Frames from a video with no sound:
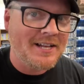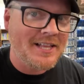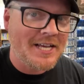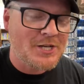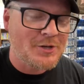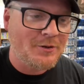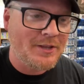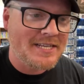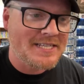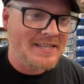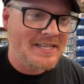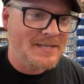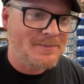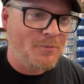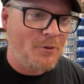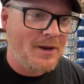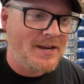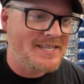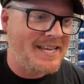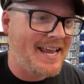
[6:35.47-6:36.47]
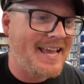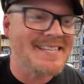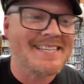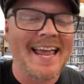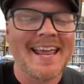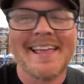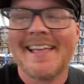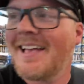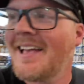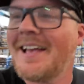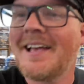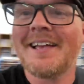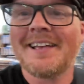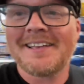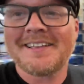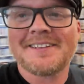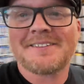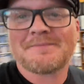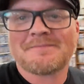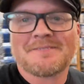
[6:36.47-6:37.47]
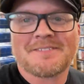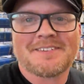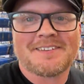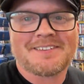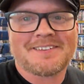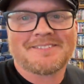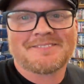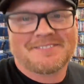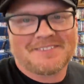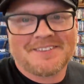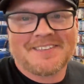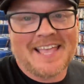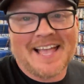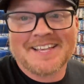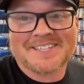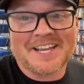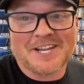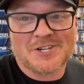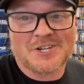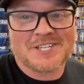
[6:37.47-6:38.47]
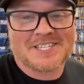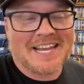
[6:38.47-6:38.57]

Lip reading: Collection release at this point? Because I guess I